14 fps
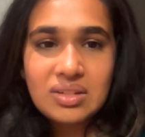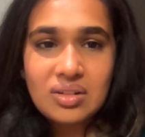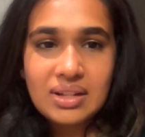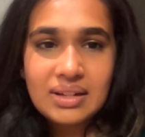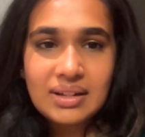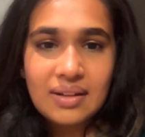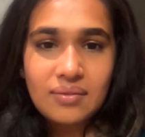you
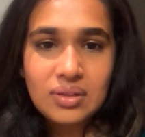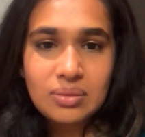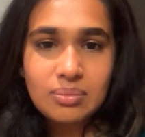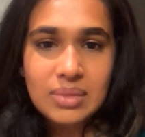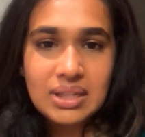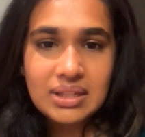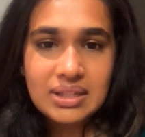can come with
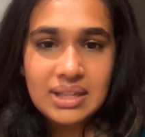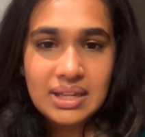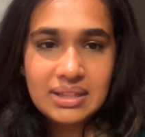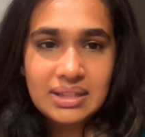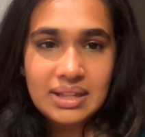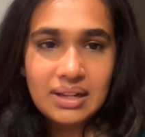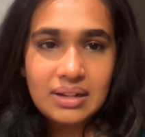me, Xay
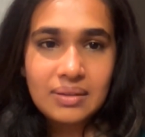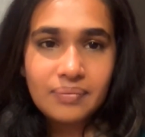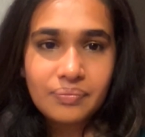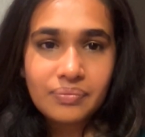said.